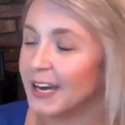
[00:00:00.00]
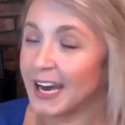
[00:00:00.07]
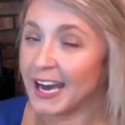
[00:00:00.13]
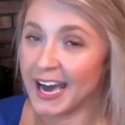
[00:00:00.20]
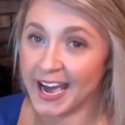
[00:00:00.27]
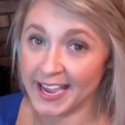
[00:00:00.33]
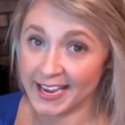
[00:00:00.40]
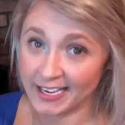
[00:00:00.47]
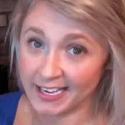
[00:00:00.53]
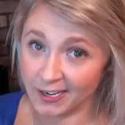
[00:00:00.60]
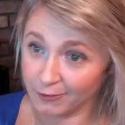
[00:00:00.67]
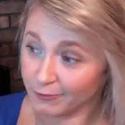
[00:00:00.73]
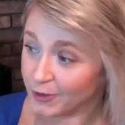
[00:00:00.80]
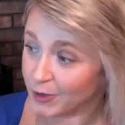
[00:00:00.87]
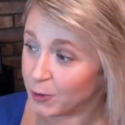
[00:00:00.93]
I
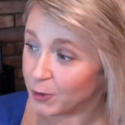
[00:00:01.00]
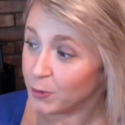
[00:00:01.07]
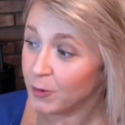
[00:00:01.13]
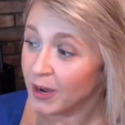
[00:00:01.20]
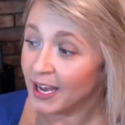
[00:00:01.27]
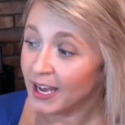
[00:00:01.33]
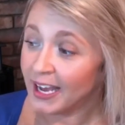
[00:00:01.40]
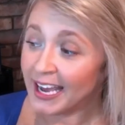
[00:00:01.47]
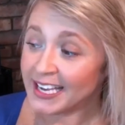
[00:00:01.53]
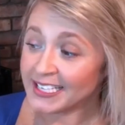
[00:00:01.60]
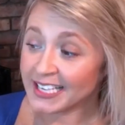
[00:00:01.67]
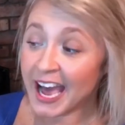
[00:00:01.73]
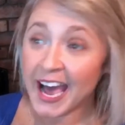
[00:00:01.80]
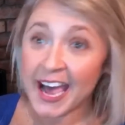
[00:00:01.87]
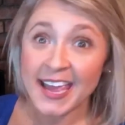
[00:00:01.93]
love you as
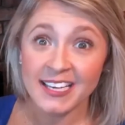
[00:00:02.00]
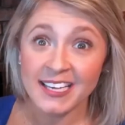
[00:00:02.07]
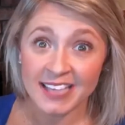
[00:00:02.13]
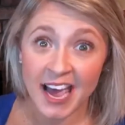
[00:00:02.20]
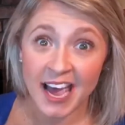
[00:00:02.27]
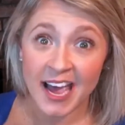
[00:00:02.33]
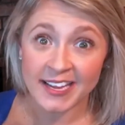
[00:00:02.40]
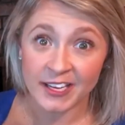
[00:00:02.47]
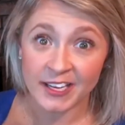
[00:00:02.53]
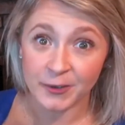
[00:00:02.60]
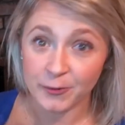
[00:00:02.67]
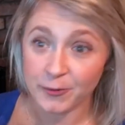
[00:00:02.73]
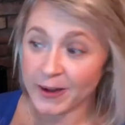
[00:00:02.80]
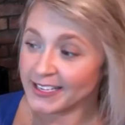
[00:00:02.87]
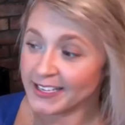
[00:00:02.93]
high as I
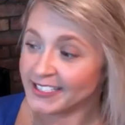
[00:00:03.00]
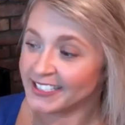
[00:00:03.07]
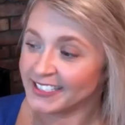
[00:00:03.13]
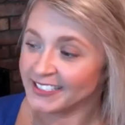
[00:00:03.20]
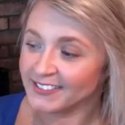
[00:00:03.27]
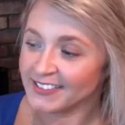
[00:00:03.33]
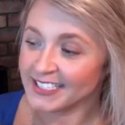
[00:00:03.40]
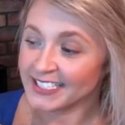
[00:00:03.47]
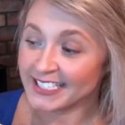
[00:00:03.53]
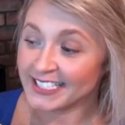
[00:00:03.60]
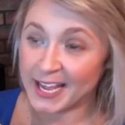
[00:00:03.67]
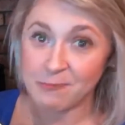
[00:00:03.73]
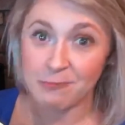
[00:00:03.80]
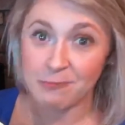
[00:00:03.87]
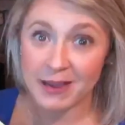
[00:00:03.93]
can reach,
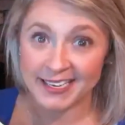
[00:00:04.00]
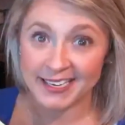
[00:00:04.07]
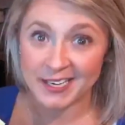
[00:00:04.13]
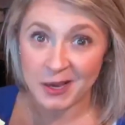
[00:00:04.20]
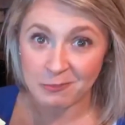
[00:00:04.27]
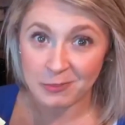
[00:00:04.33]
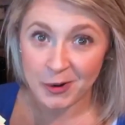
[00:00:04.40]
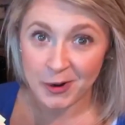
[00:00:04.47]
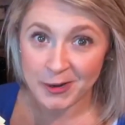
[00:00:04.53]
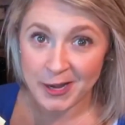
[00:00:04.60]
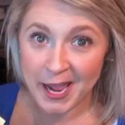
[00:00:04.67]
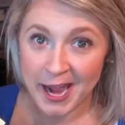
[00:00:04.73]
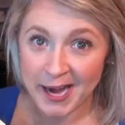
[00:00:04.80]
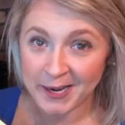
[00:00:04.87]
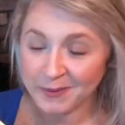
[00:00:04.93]
said Big Nut Brown
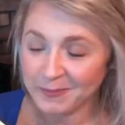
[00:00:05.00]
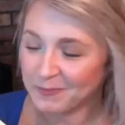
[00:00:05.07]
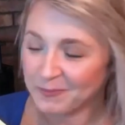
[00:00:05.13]
Hare.